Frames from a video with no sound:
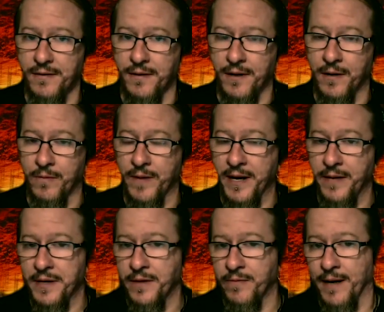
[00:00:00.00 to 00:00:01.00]
Random
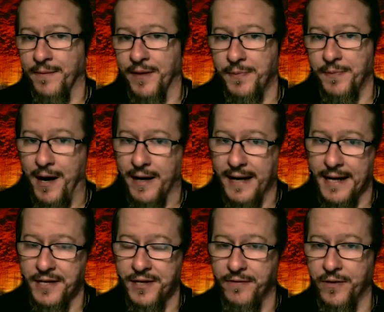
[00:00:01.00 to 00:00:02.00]
Heathen Ramblings
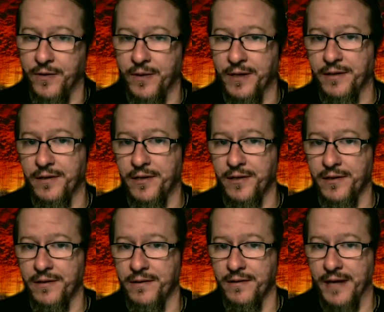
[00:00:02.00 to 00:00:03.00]
podcast. If you didn't
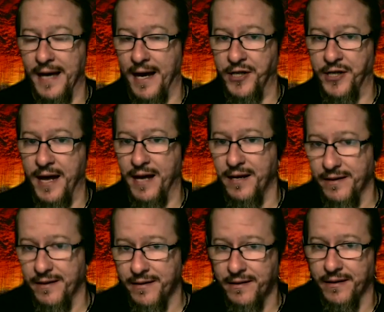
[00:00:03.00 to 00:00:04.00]
catch that,
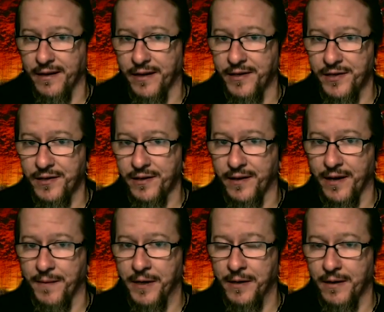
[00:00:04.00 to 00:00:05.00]
it's gonna
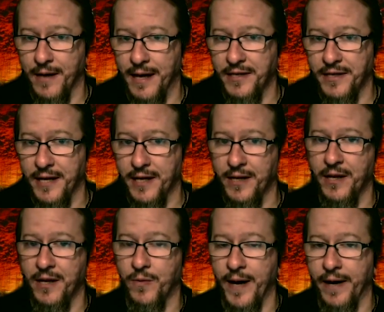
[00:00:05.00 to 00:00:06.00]
be annotated
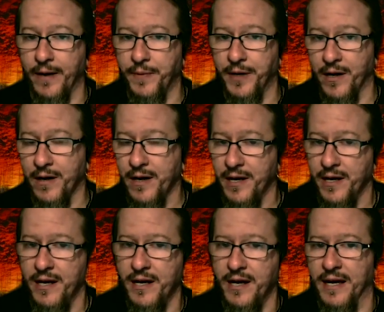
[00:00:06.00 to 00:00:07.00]
right up here
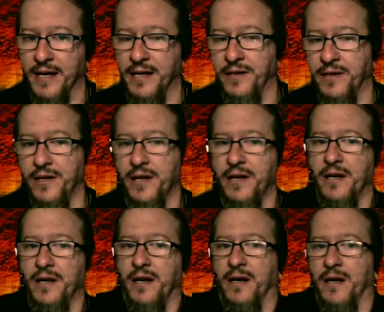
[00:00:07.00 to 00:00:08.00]
and
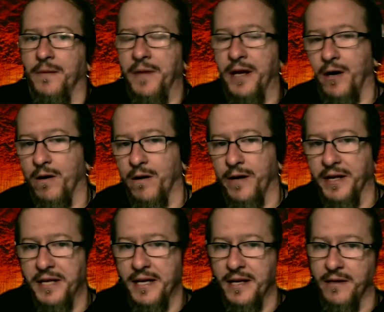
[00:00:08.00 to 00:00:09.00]
in a card at
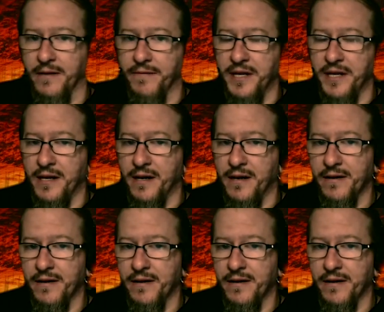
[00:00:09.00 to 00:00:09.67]
the end of the